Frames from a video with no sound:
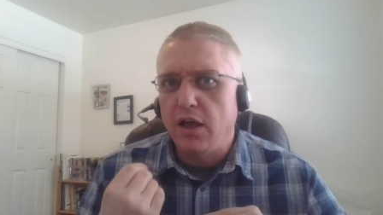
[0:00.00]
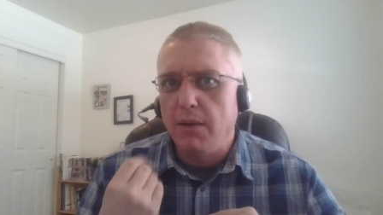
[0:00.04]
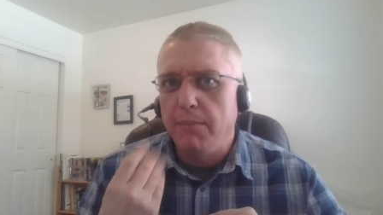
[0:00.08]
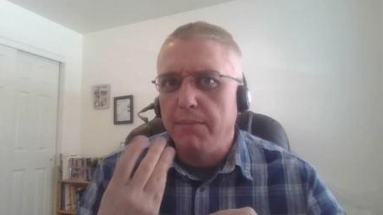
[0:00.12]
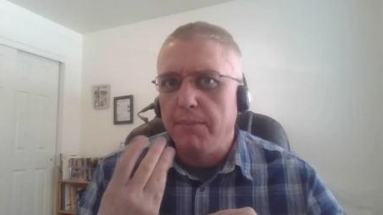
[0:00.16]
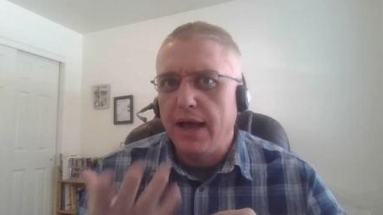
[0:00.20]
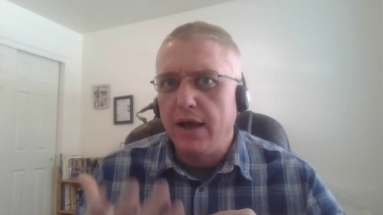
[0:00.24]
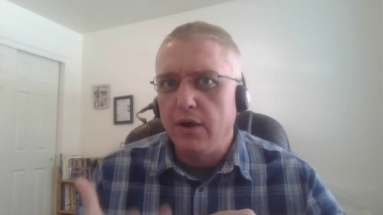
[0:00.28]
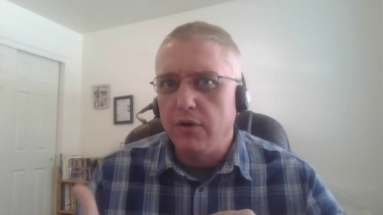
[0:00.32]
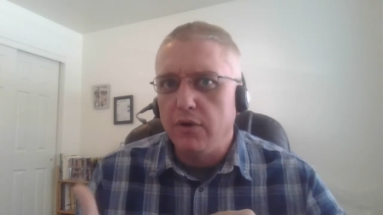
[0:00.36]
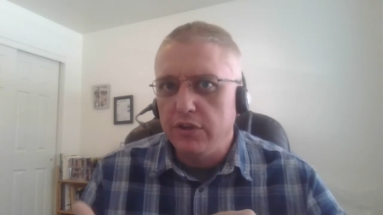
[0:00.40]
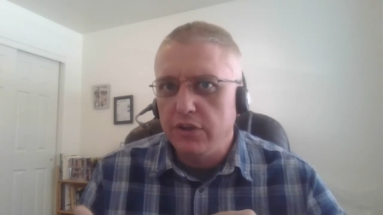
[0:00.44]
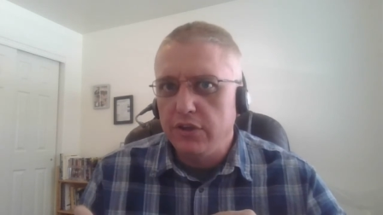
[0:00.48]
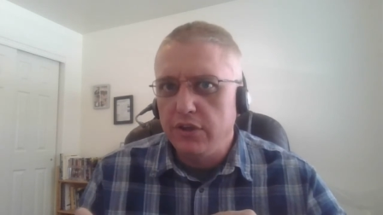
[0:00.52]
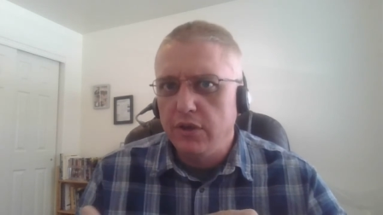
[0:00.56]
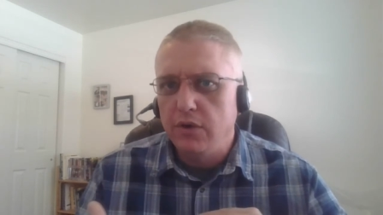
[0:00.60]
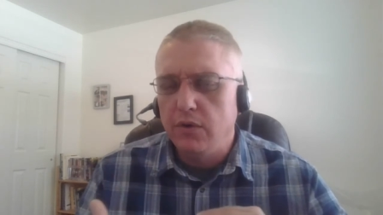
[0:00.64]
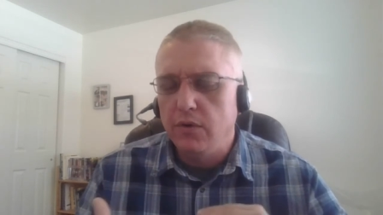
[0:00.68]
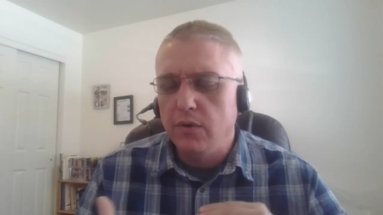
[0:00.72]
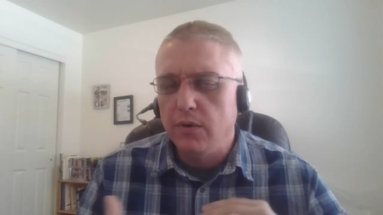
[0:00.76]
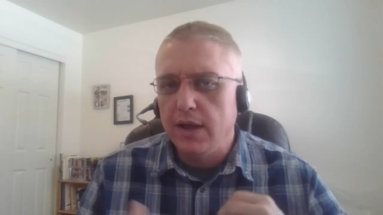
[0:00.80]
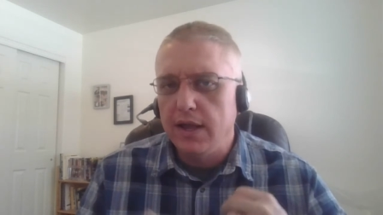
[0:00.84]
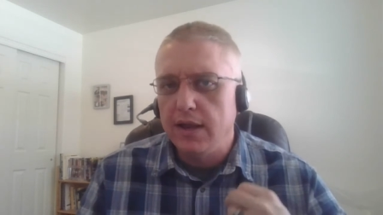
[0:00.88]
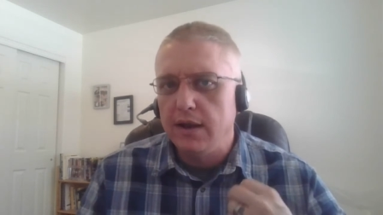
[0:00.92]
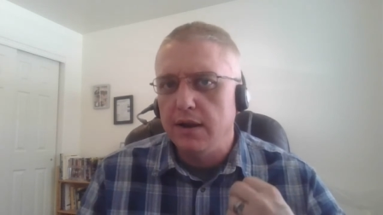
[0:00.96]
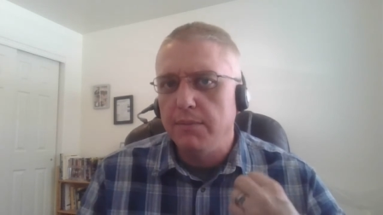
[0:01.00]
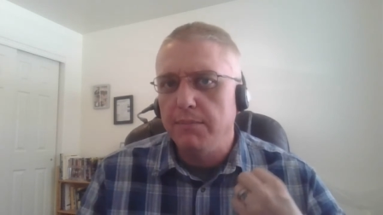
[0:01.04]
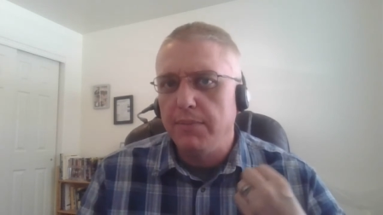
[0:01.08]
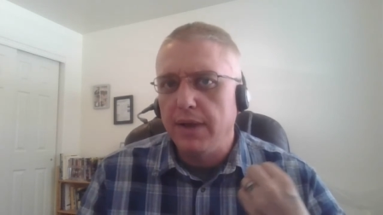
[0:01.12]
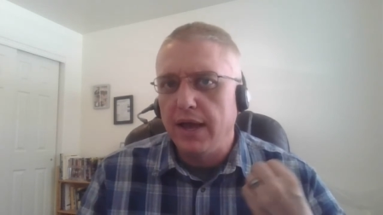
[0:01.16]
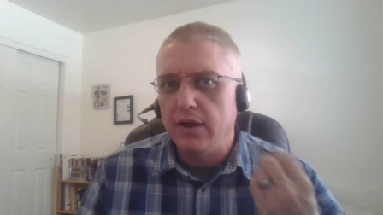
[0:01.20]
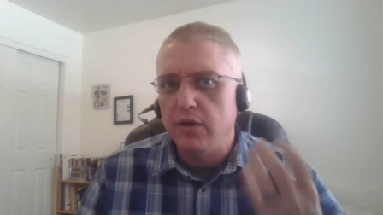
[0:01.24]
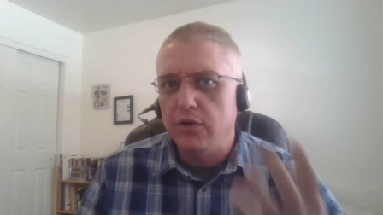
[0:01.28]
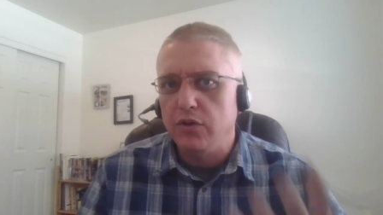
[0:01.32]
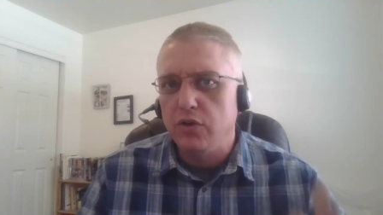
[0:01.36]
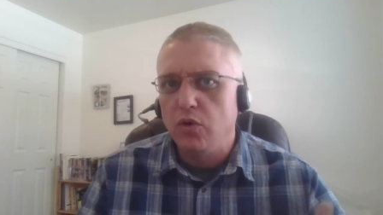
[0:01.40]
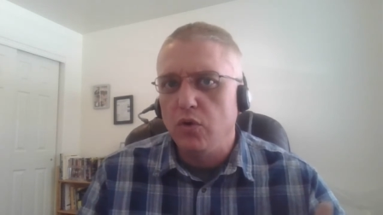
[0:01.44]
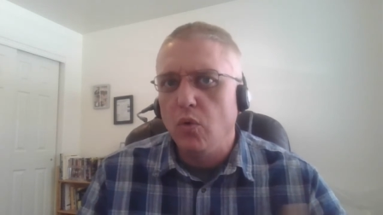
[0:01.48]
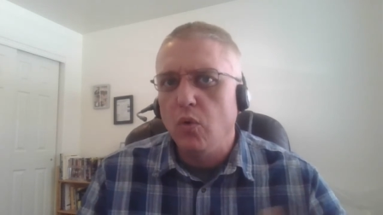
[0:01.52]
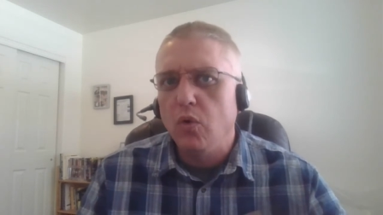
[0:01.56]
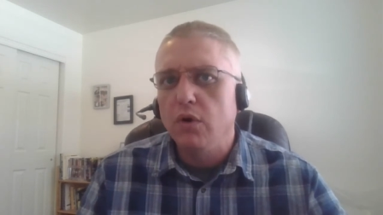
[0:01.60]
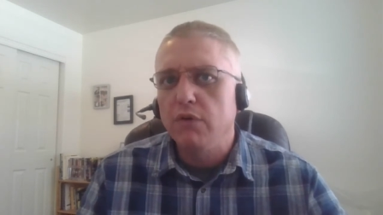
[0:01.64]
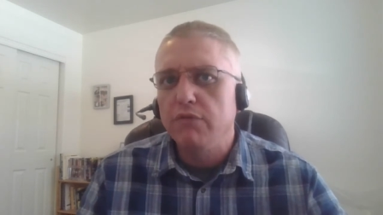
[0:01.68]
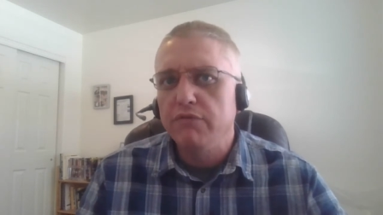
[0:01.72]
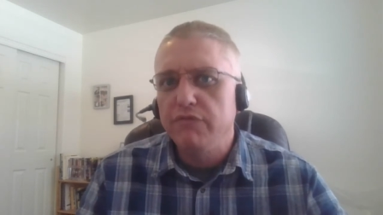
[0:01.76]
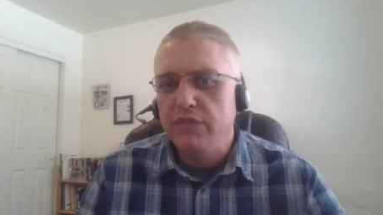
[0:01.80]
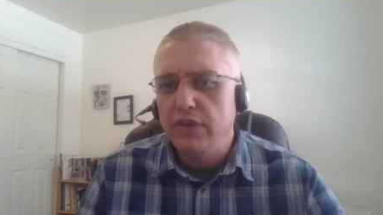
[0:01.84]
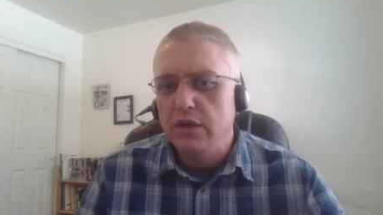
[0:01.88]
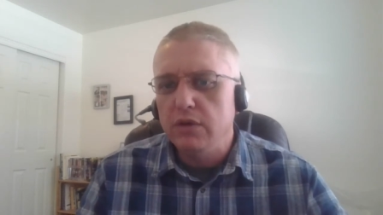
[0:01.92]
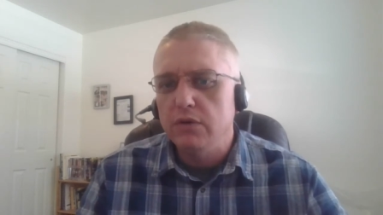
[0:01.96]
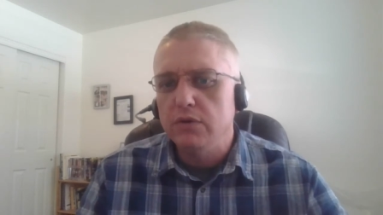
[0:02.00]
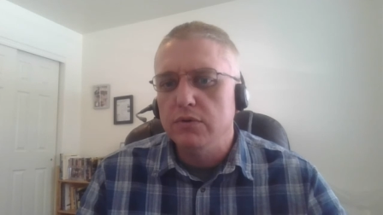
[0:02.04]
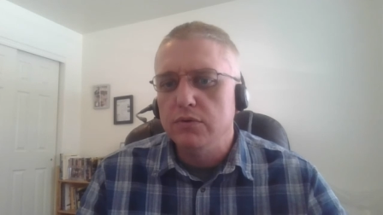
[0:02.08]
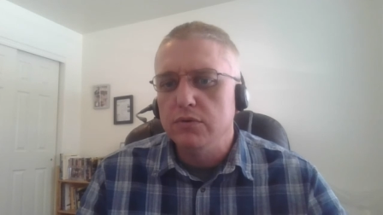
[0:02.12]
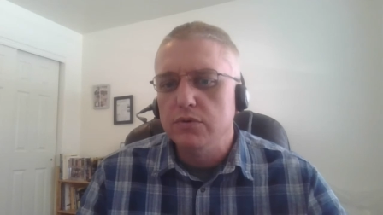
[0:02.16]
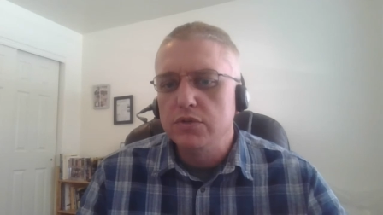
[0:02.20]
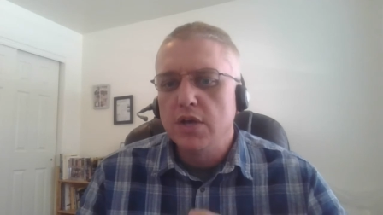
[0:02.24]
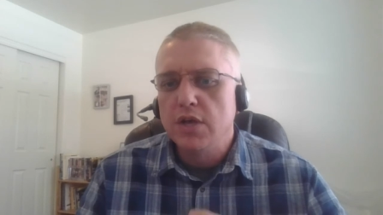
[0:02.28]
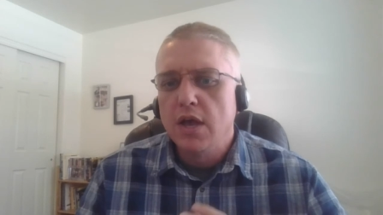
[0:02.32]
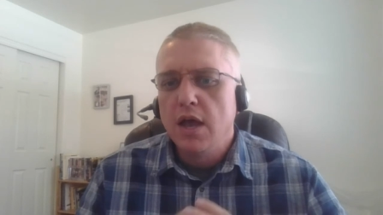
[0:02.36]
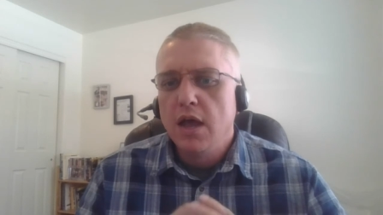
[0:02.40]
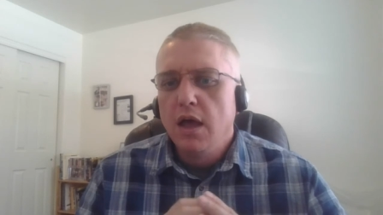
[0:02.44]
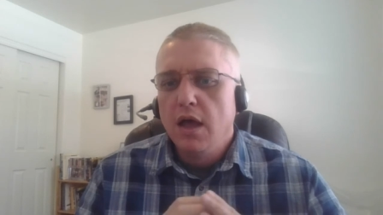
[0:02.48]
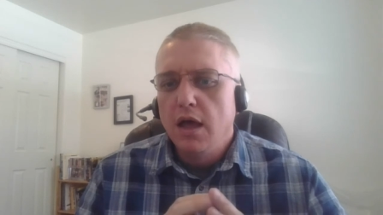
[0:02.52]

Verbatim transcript: about you and about your views